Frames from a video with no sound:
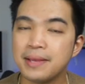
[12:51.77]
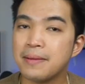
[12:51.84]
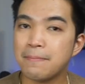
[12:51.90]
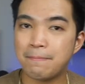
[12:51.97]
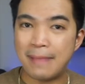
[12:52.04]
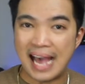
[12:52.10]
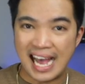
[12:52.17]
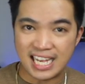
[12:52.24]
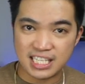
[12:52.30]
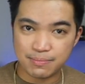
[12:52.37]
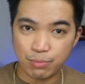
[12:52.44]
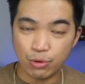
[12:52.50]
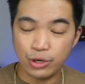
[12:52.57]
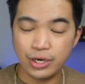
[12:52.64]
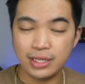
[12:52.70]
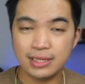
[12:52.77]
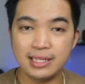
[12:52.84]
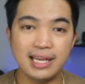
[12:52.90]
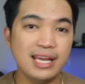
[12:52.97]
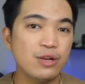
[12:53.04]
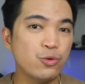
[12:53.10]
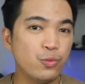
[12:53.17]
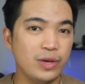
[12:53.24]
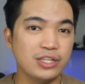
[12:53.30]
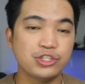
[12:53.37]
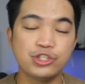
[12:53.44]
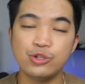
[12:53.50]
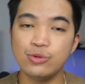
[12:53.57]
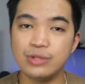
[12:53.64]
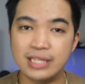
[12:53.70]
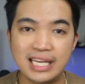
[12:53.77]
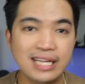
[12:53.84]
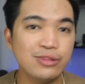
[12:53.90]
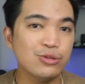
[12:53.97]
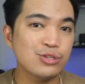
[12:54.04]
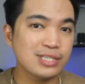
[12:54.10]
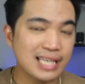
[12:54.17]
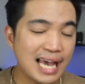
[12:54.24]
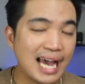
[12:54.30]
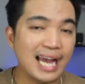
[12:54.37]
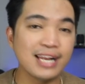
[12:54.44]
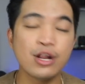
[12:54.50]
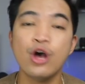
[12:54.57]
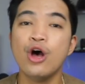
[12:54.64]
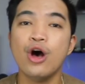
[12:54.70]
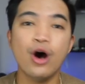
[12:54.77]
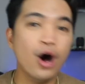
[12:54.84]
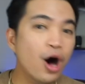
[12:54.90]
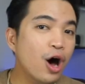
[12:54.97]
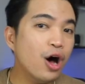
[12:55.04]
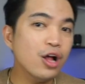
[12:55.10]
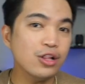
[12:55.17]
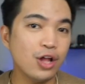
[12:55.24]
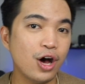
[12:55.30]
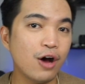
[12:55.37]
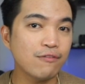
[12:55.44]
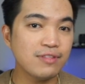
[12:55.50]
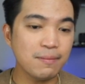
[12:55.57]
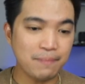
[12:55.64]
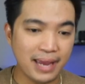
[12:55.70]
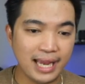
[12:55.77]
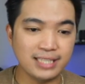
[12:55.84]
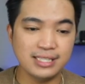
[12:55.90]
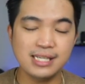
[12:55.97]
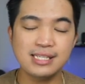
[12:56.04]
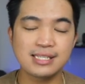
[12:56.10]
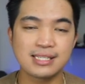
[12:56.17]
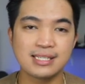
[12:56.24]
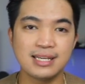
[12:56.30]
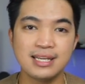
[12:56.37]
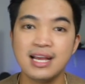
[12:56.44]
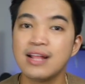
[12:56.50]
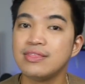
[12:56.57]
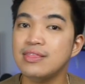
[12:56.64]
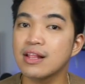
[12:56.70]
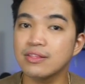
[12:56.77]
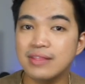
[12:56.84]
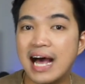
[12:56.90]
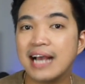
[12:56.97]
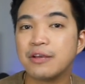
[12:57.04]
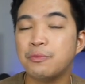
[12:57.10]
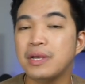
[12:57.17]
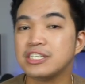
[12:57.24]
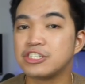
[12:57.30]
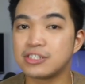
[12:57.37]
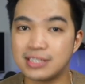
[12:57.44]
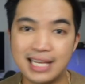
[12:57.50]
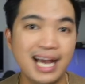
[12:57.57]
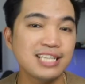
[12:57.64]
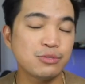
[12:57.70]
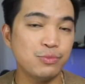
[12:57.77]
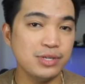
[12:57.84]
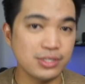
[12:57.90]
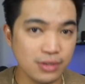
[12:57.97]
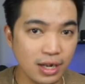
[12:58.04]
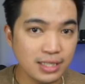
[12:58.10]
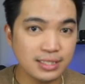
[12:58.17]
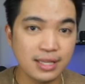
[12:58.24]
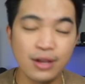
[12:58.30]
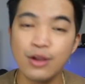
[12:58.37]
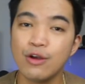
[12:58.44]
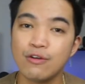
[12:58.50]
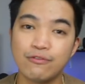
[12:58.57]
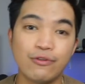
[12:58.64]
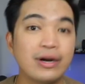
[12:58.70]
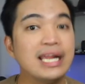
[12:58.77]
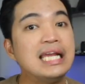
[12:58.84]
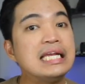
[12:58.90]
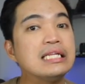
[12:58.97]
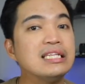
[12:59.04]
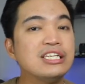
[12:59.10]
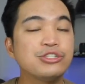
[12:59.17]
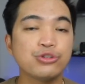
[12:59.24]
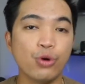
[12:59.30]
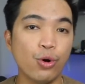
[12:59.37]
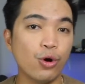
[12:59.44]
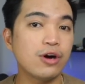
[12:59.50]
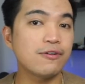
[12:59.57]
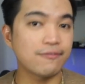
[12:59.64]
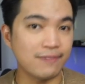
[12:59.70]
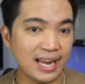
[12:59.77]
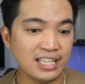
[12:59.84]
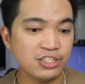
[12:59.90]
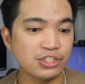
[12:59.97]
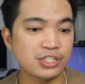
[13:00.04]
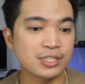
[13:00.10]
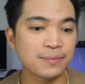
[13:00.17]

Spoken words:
passport in which you need to scan all of the pages, the language test result for English or French,